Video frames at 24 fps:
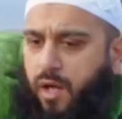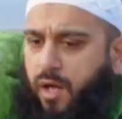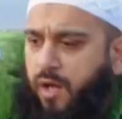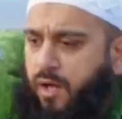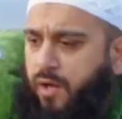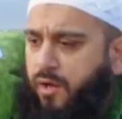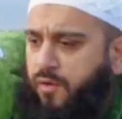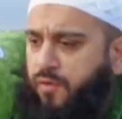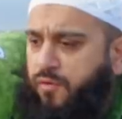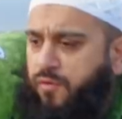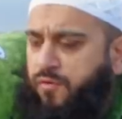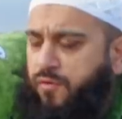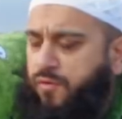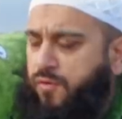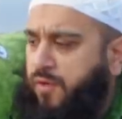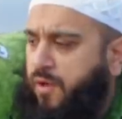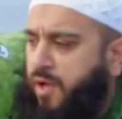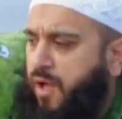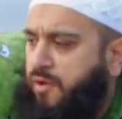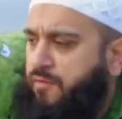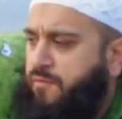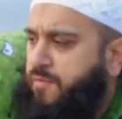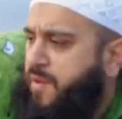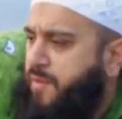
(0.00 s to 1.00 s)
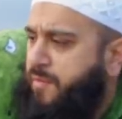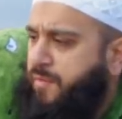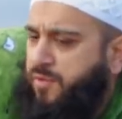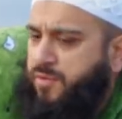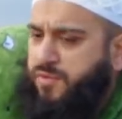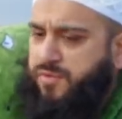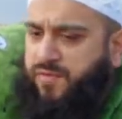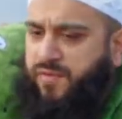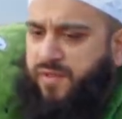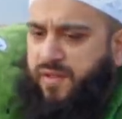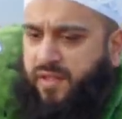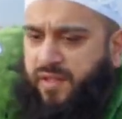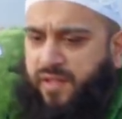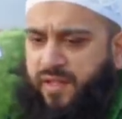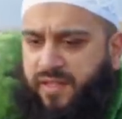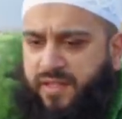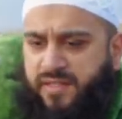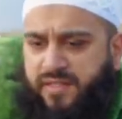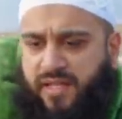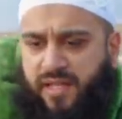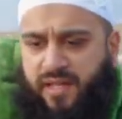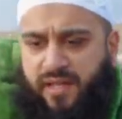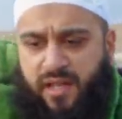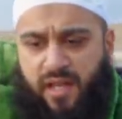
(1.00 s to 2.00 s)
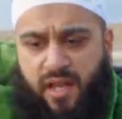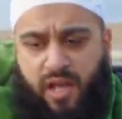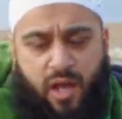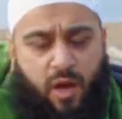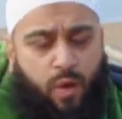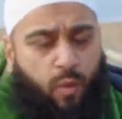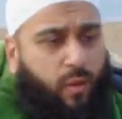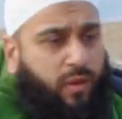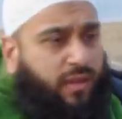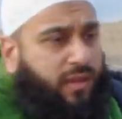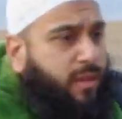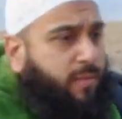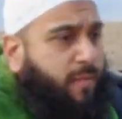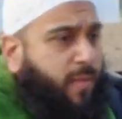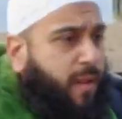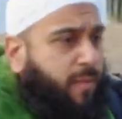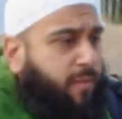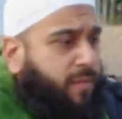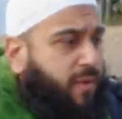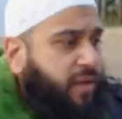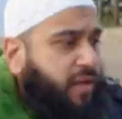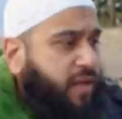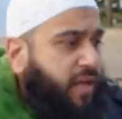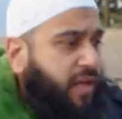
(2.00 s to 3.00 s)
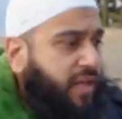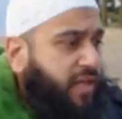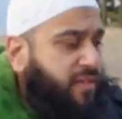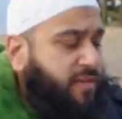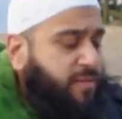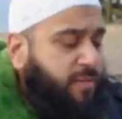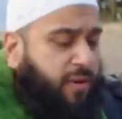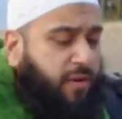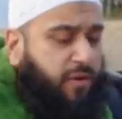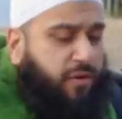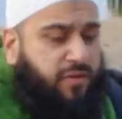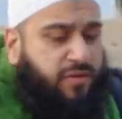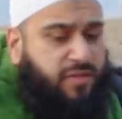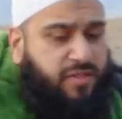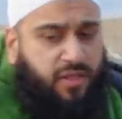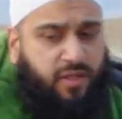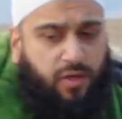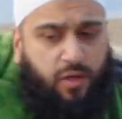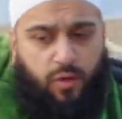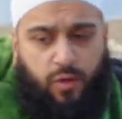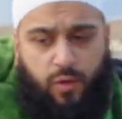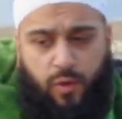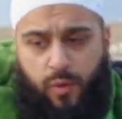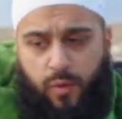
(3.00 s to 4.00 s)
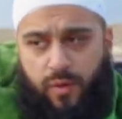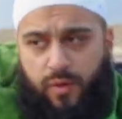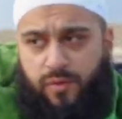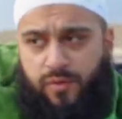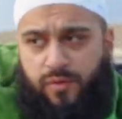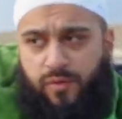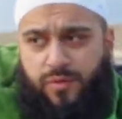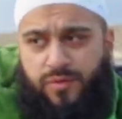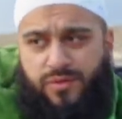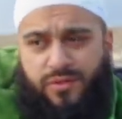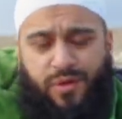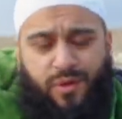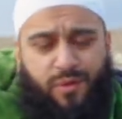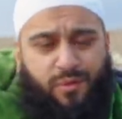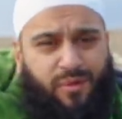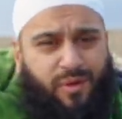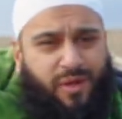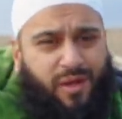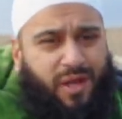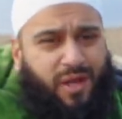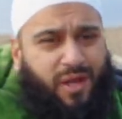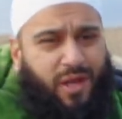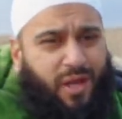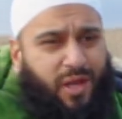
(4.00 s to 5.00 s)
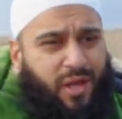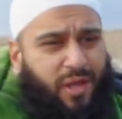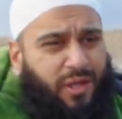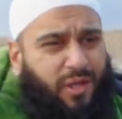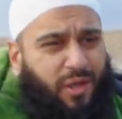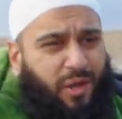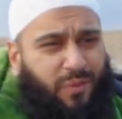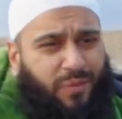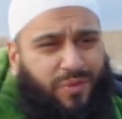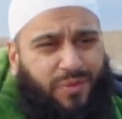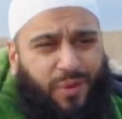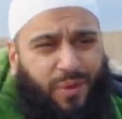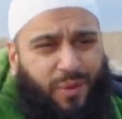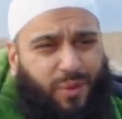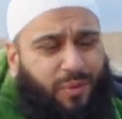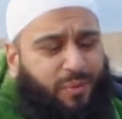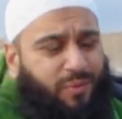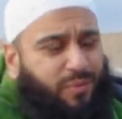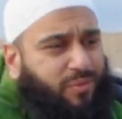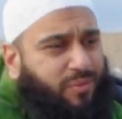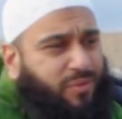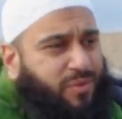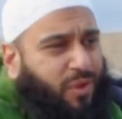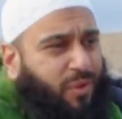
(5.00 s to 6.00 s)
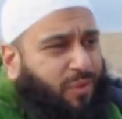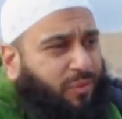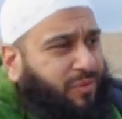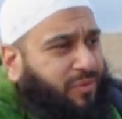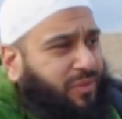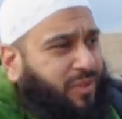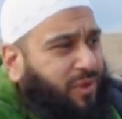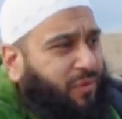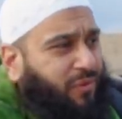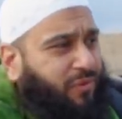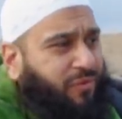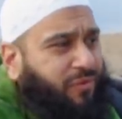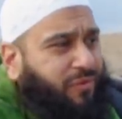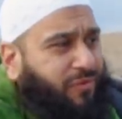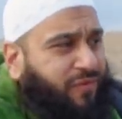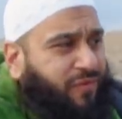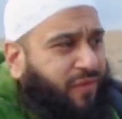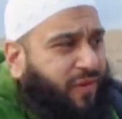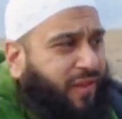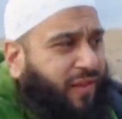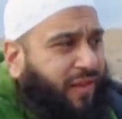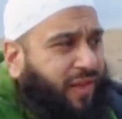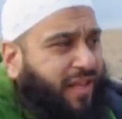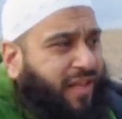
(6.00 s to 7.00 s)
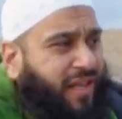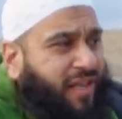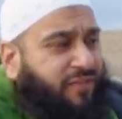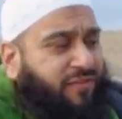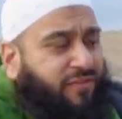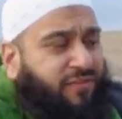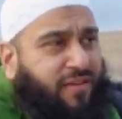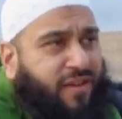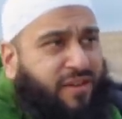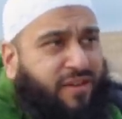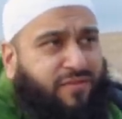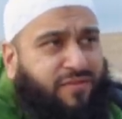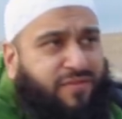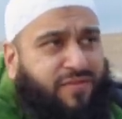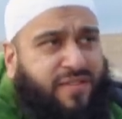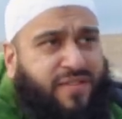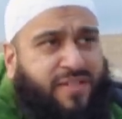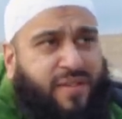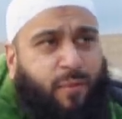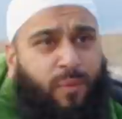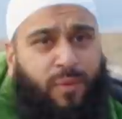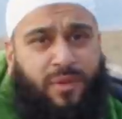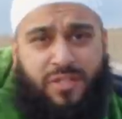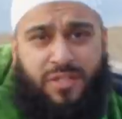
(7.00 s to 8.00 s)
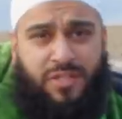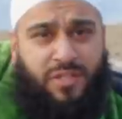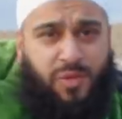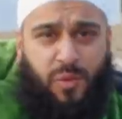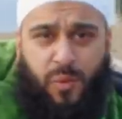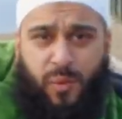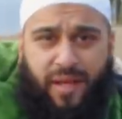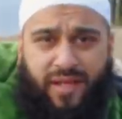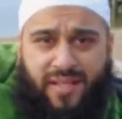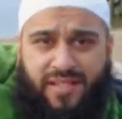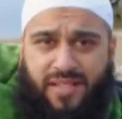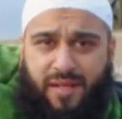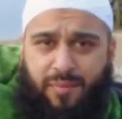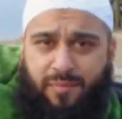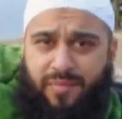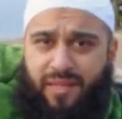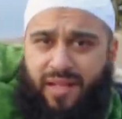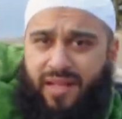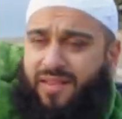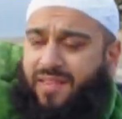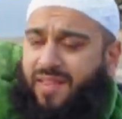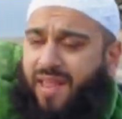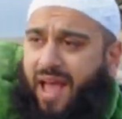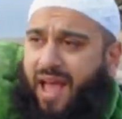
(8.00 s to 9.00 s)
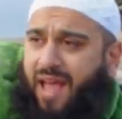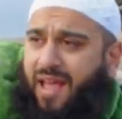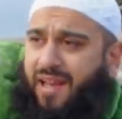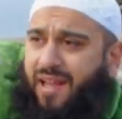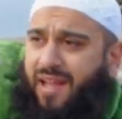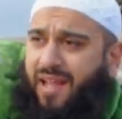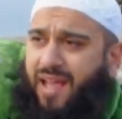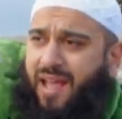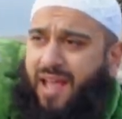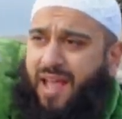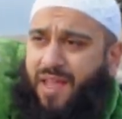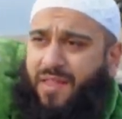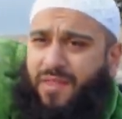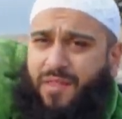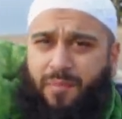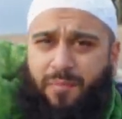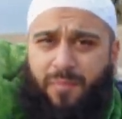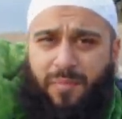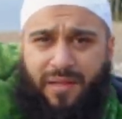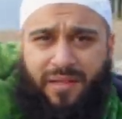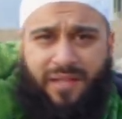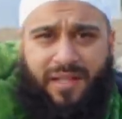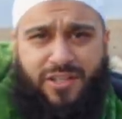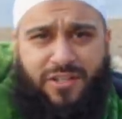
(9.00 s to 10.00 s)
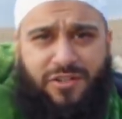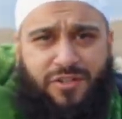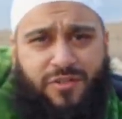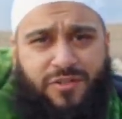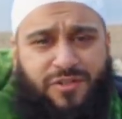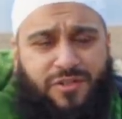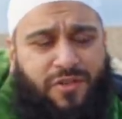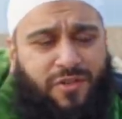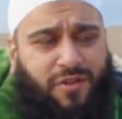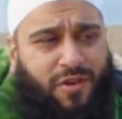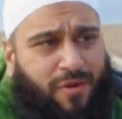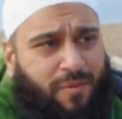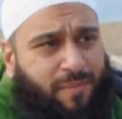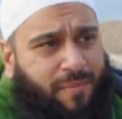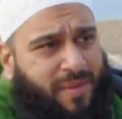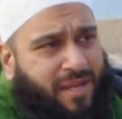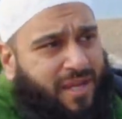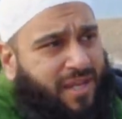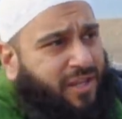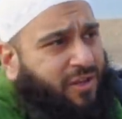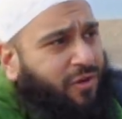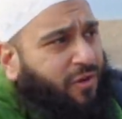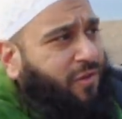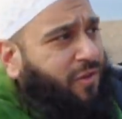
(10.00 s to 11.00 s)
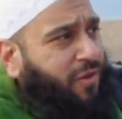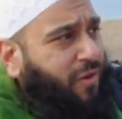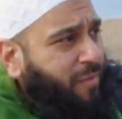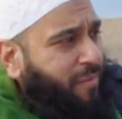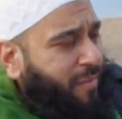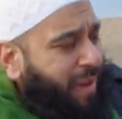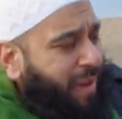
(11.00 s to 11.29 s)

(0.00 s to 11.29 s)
of of people's feelings and what they might be experiencing or going through. So, you know, don't feel like if someone's doing something that they're malicious or they're mean or they're